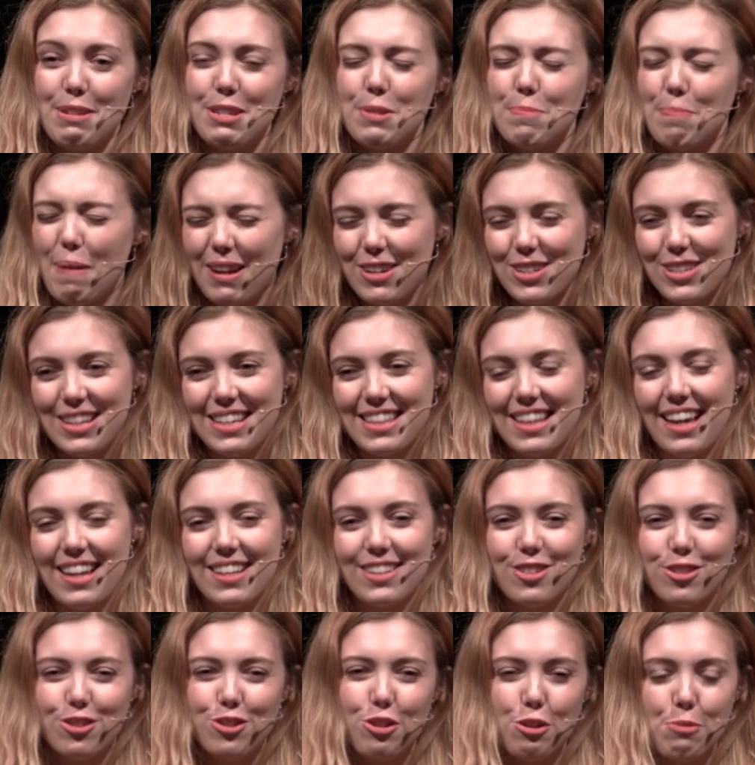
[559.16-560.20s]
especially at that
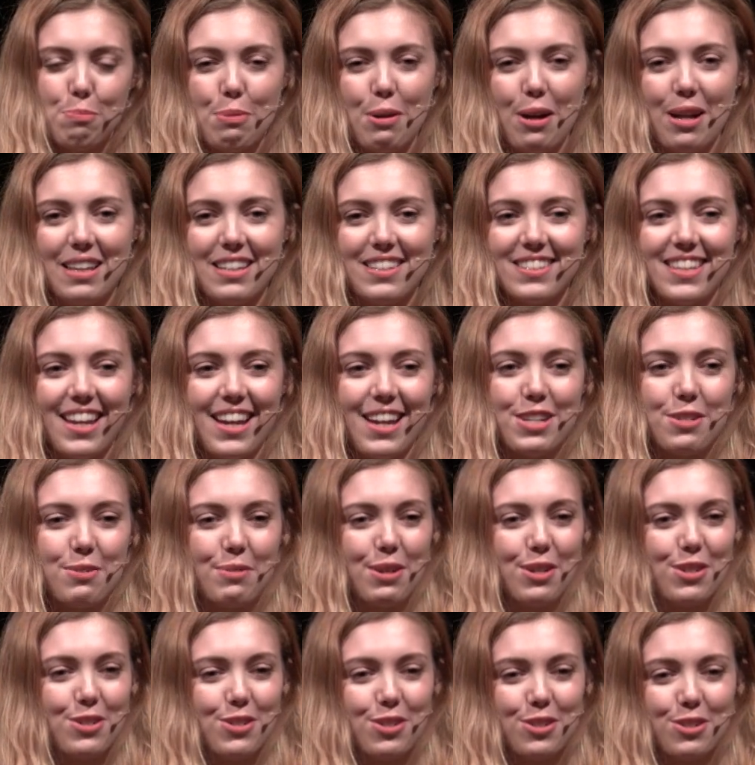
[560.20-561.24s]
super early stage where
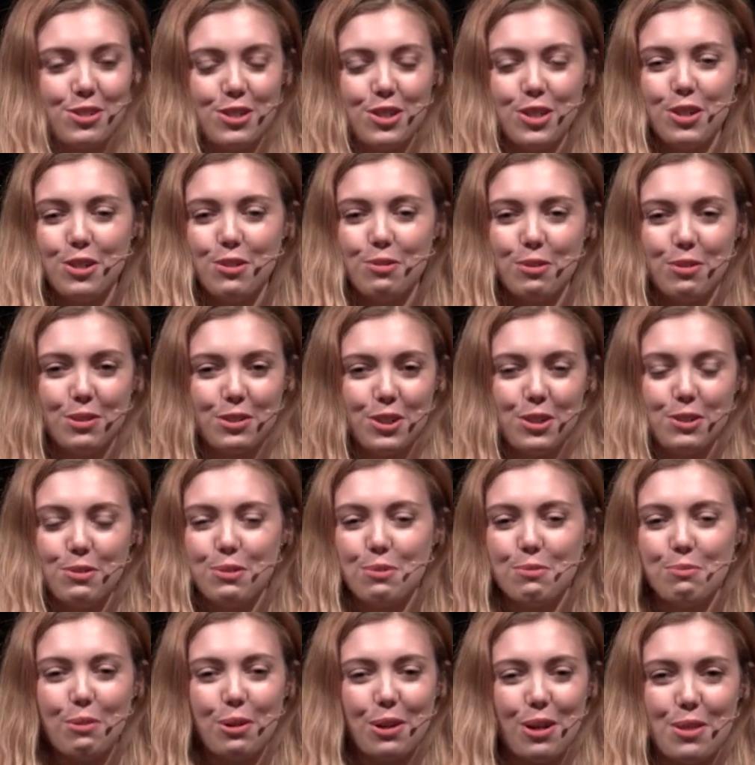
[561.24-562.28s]
it's just you or you
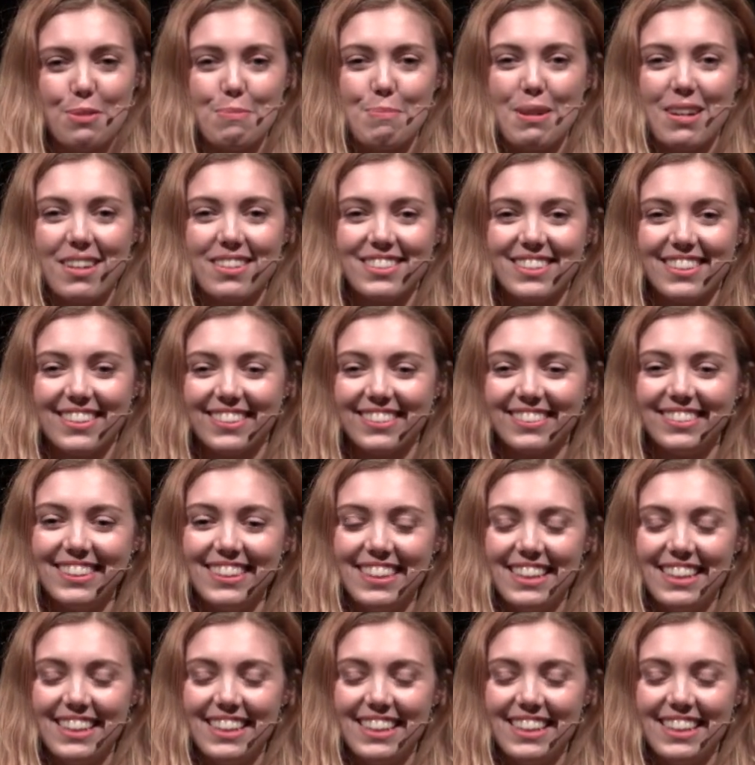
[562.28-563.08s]
and one other person.